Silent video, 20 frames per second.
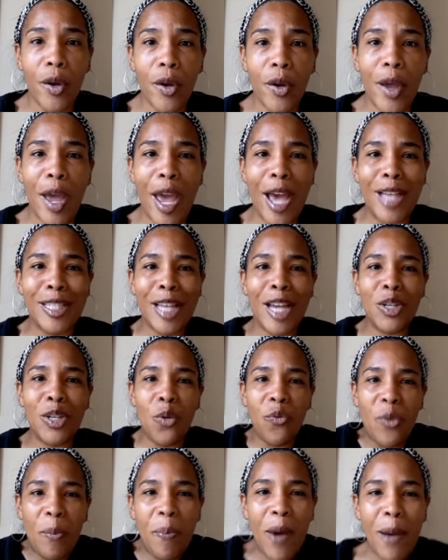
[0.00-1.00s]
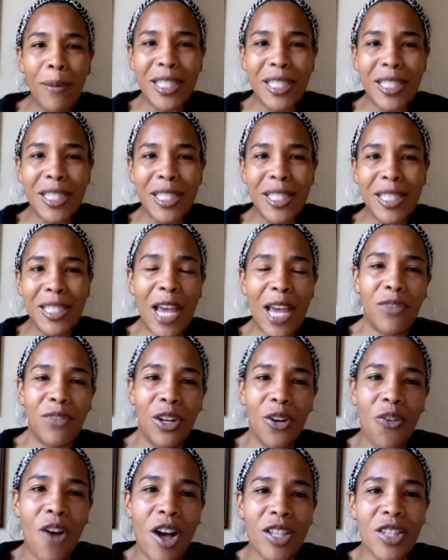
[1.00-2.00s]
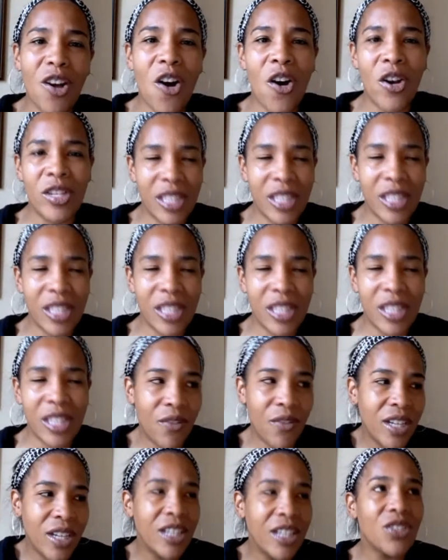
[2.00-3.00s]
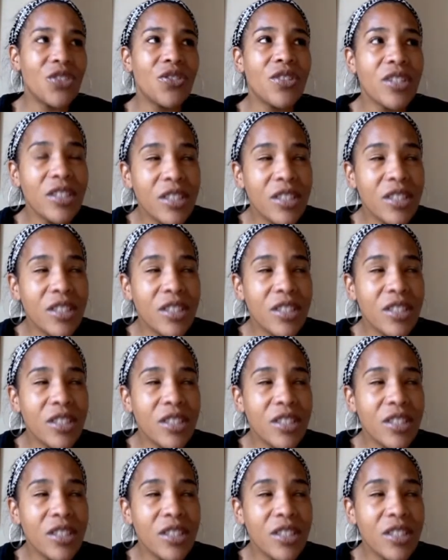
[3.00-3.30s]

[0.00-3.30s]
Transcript: as they do for public safety across all 7 districts.